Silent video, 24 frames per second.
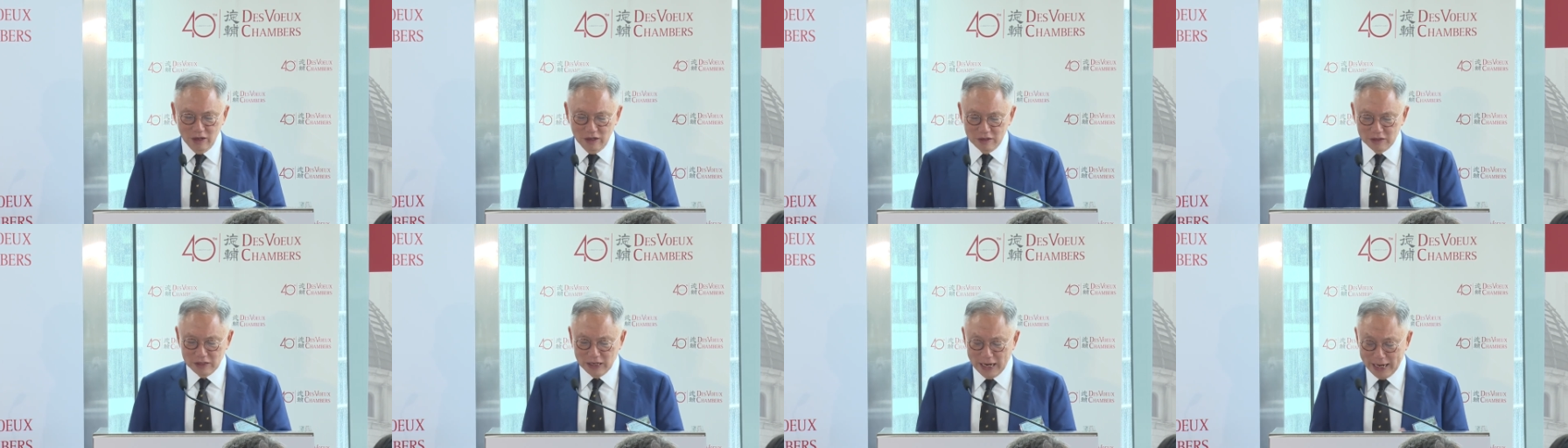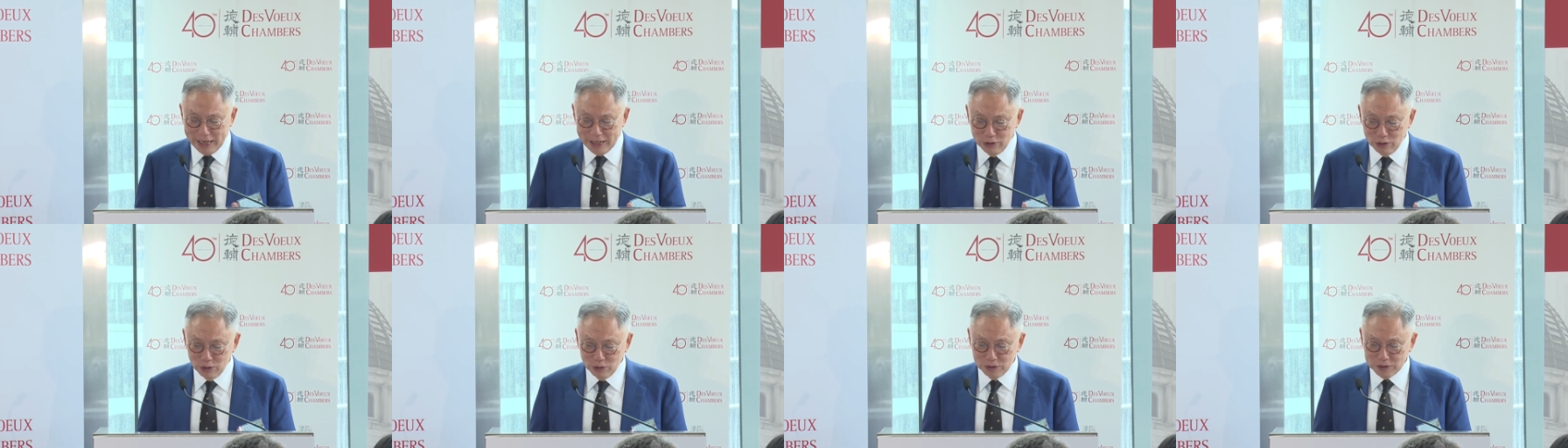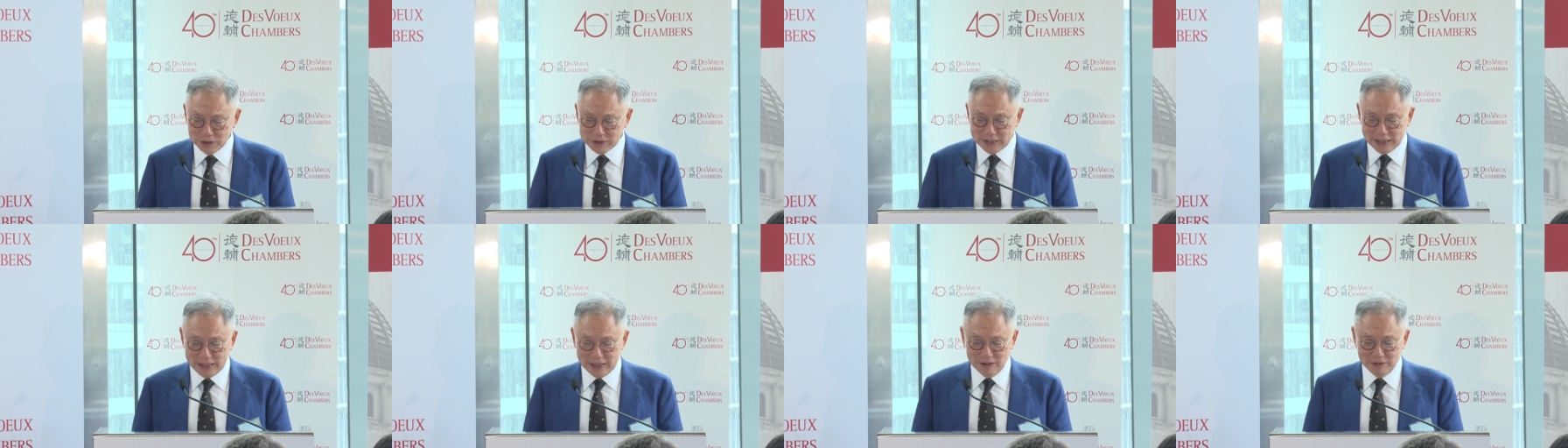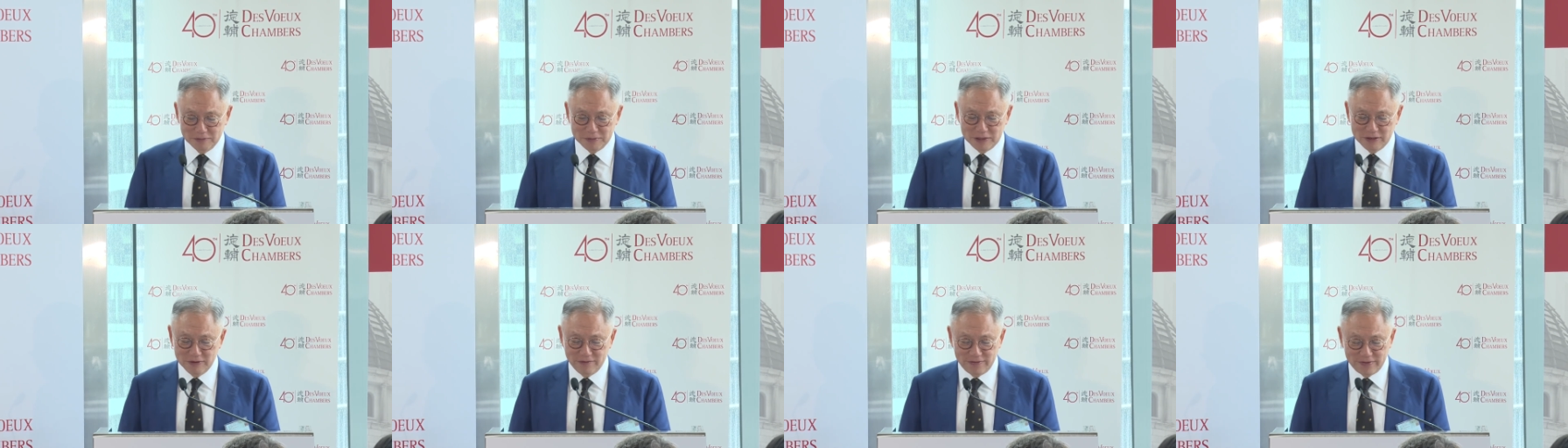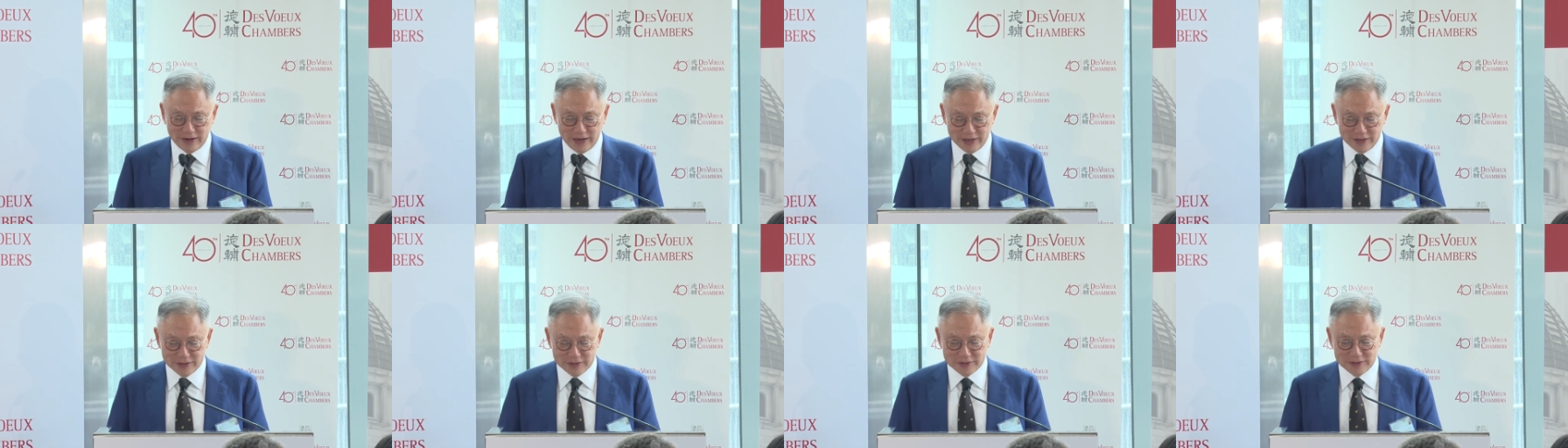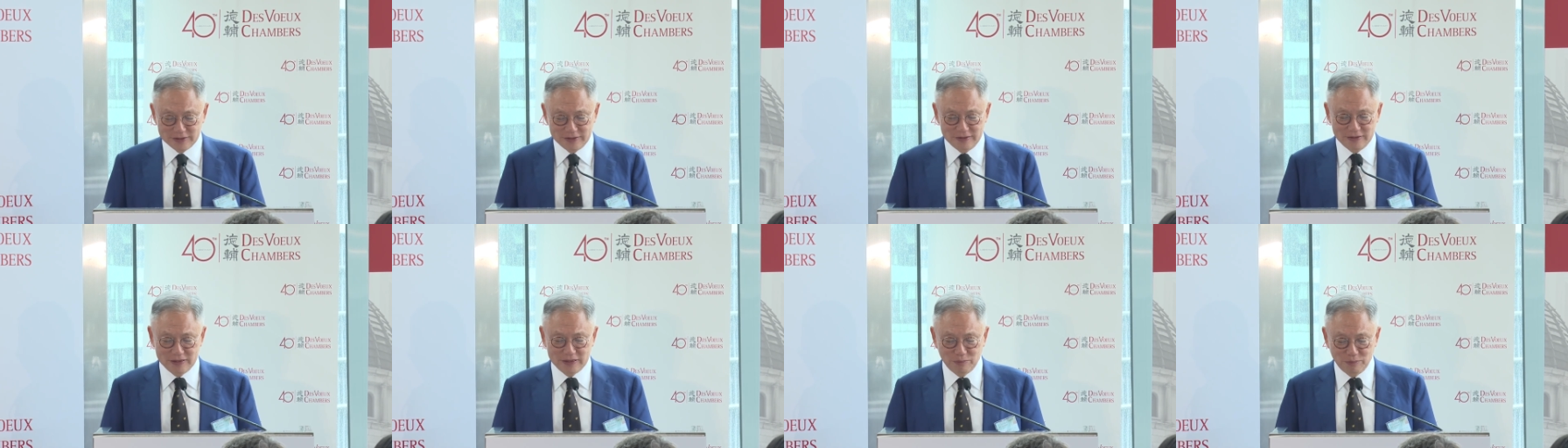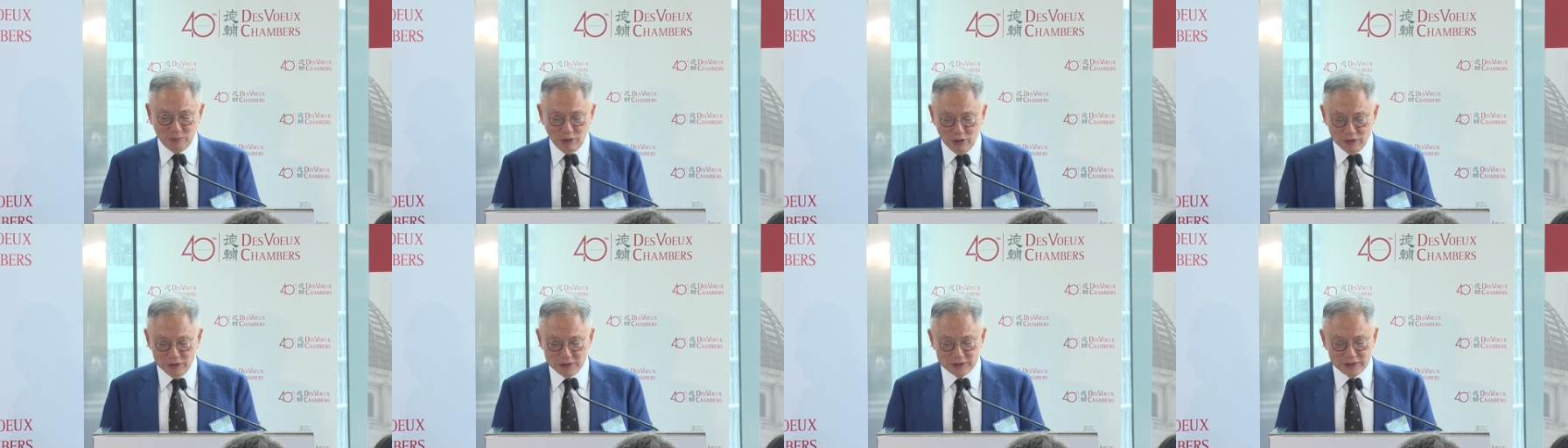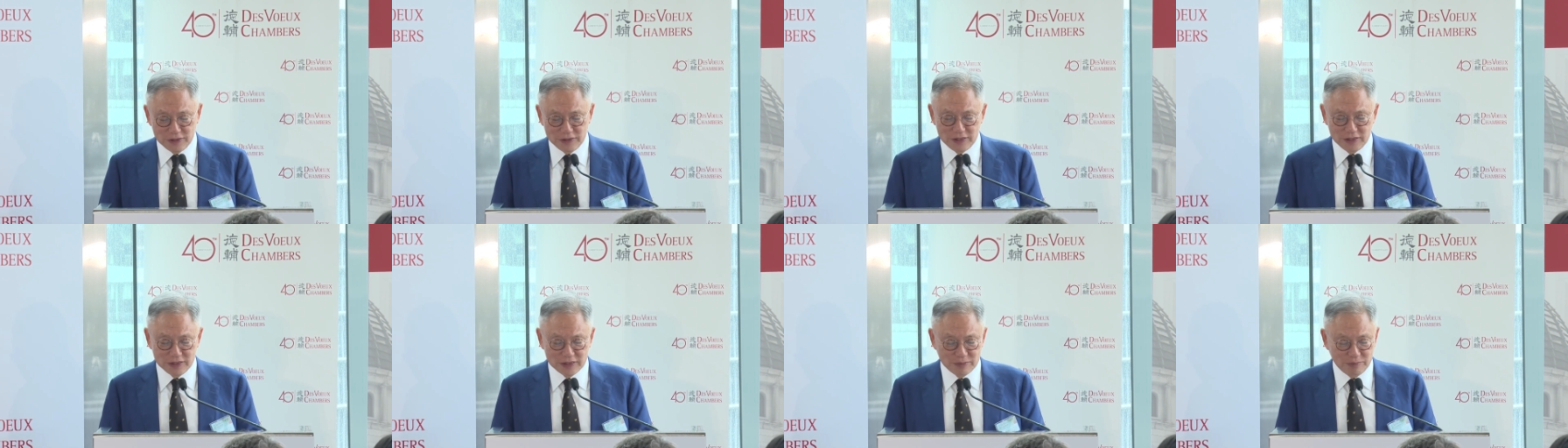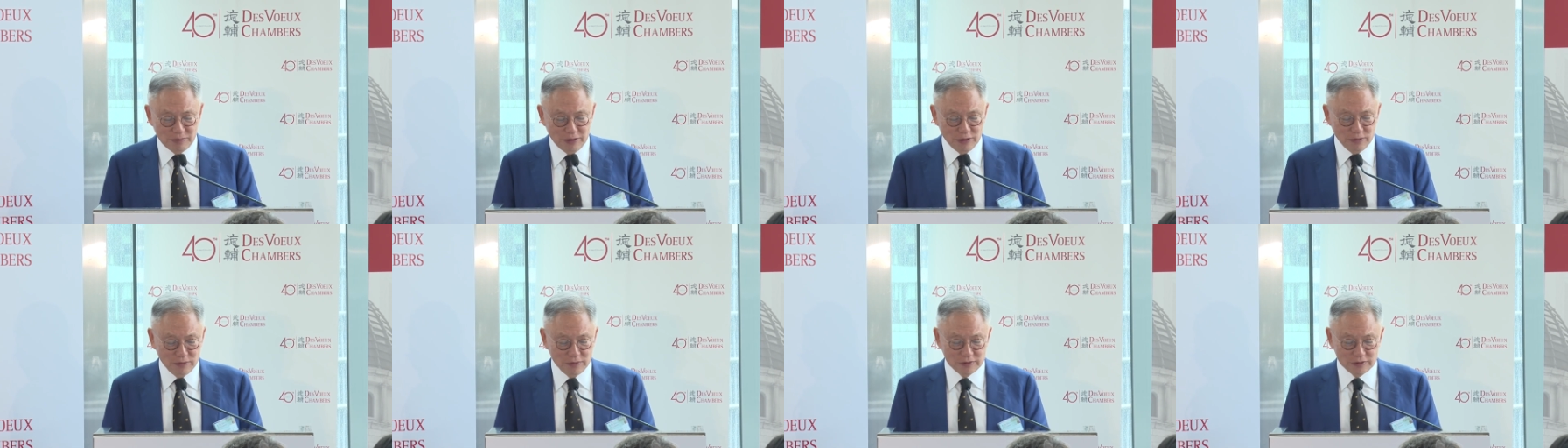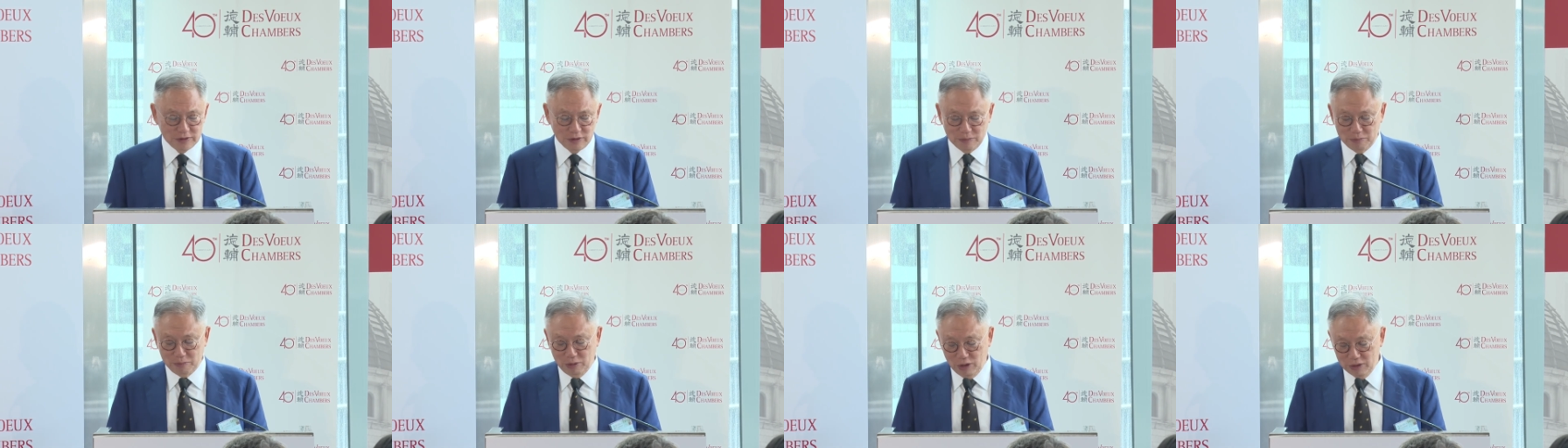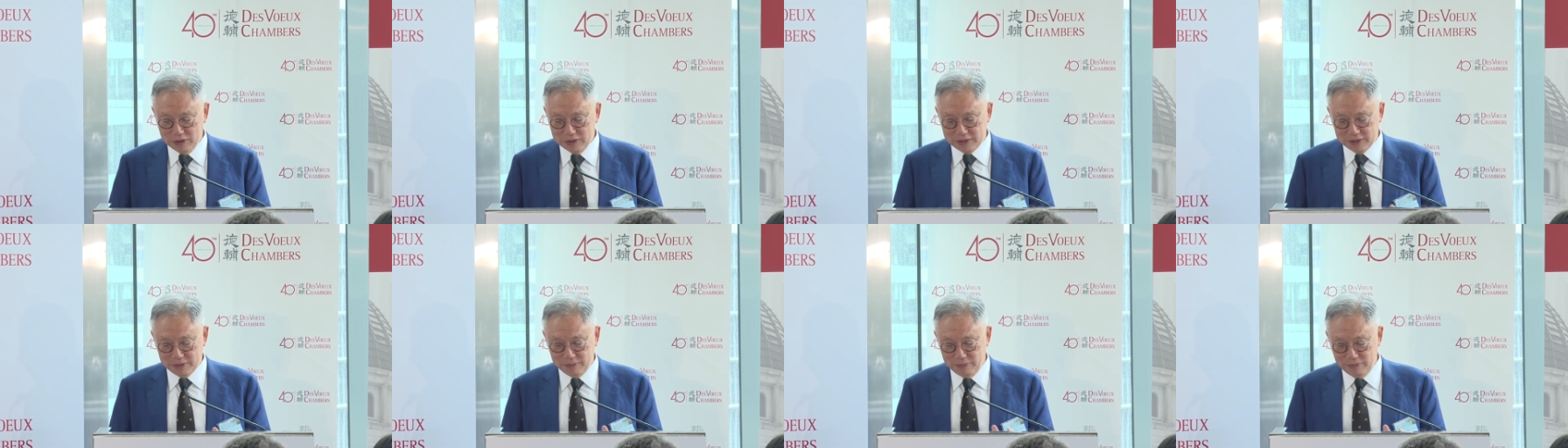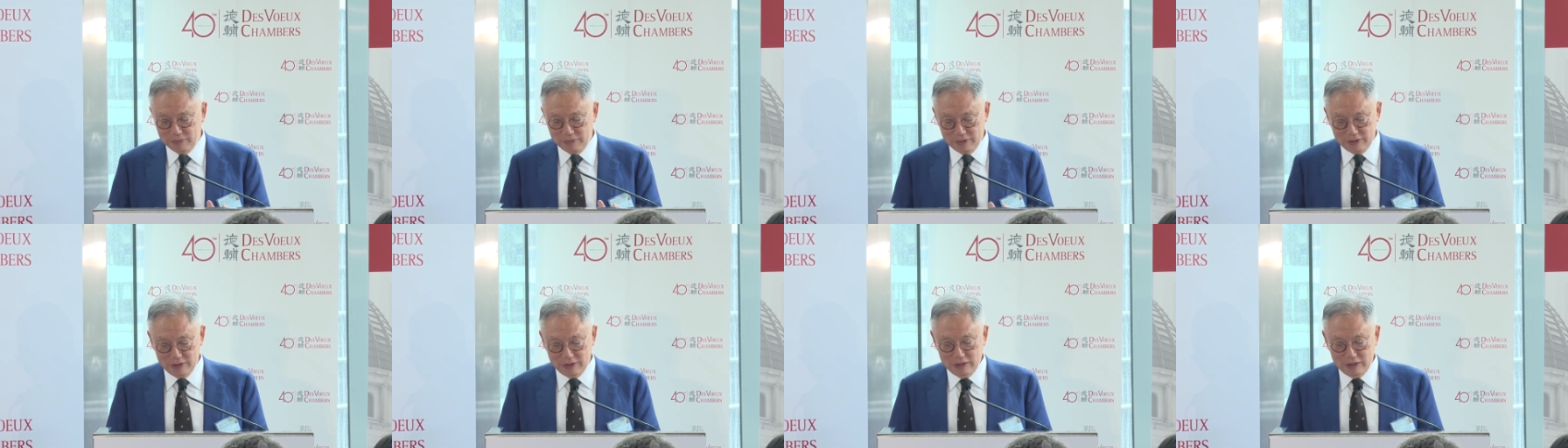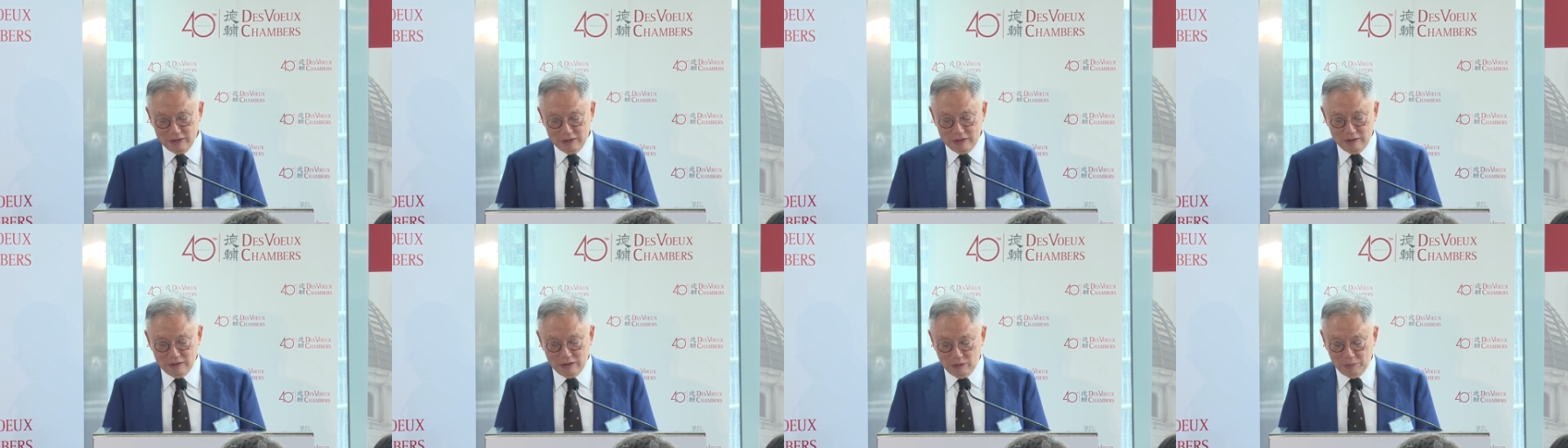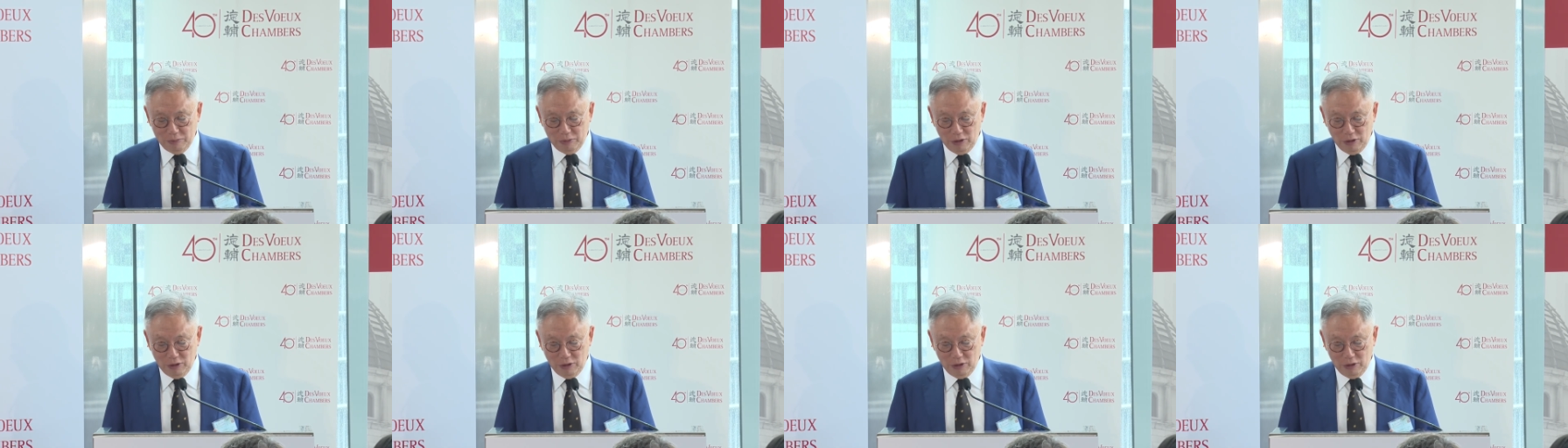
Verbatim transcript: The handbook set out the facts, the points in dispute, or points in, or